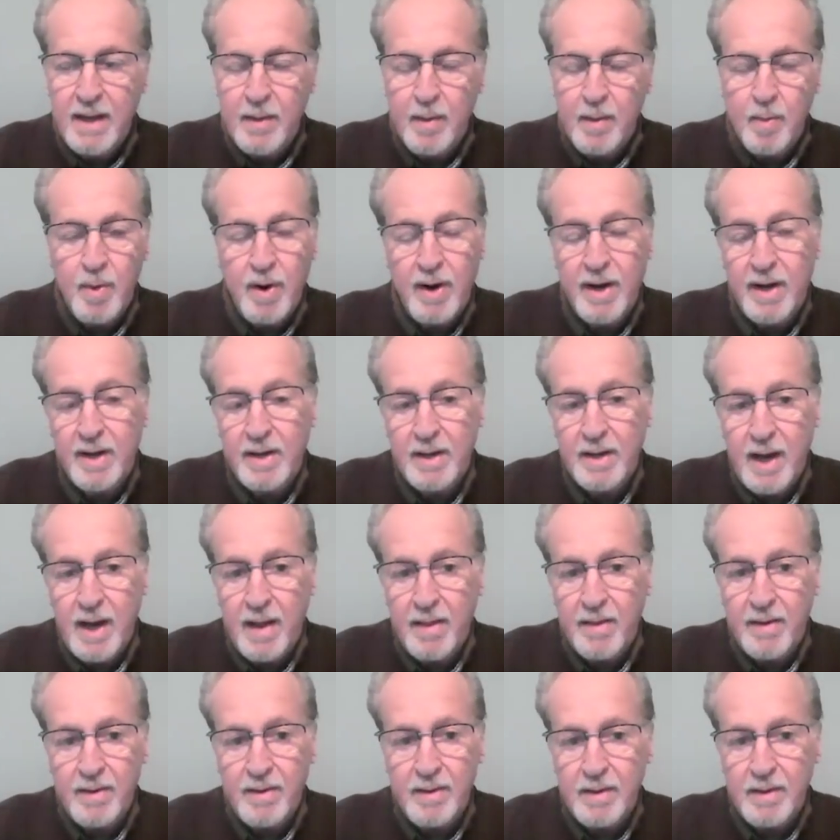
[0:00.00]
And they were working
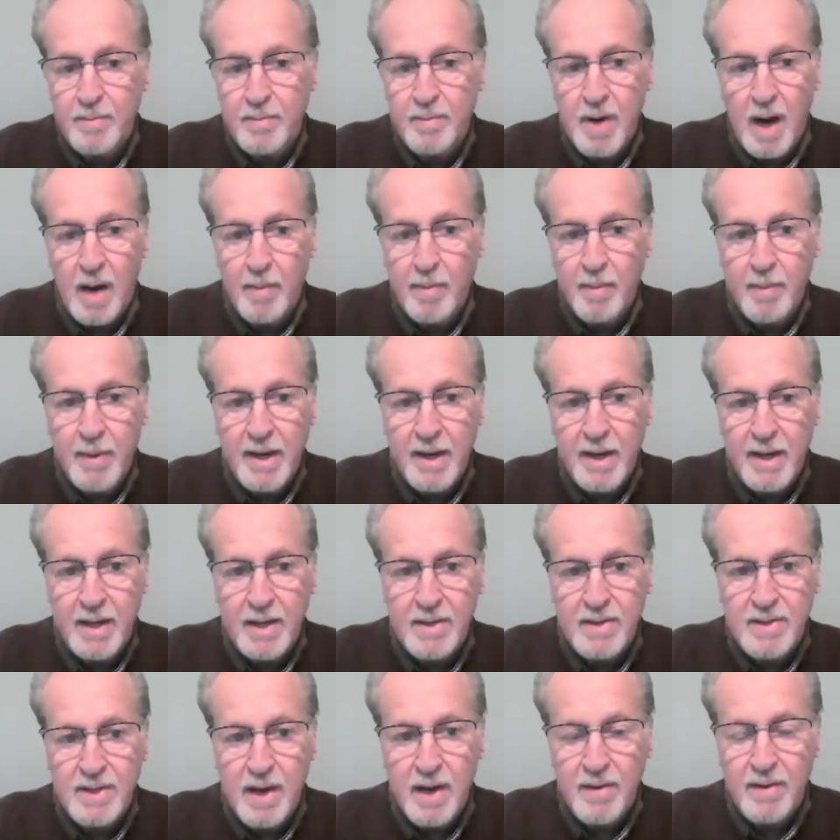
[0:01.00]
together,
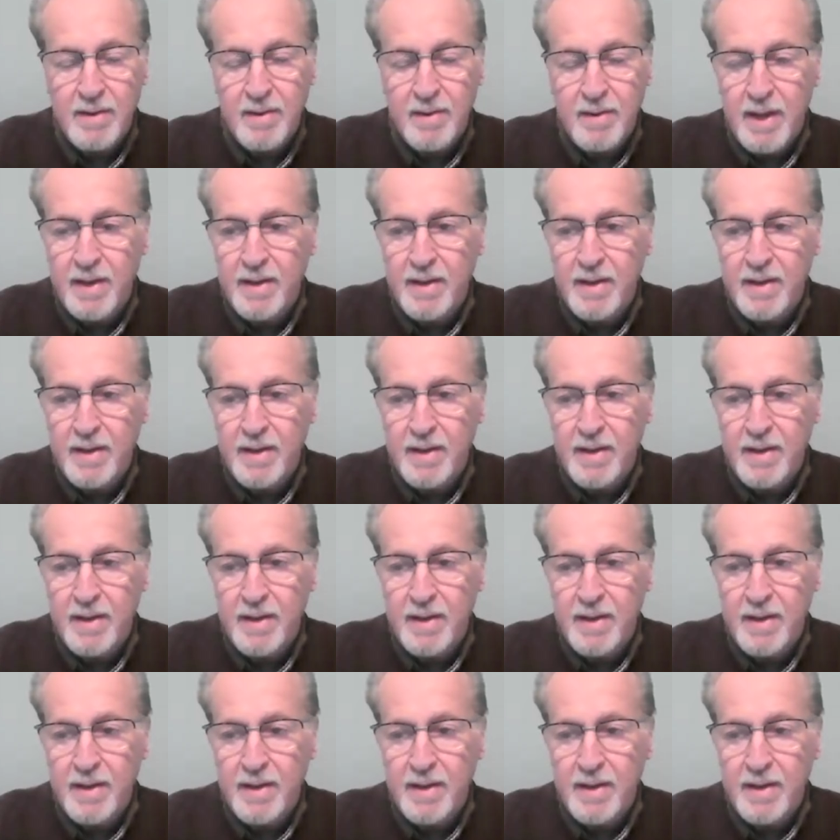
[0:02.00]
complementing each other.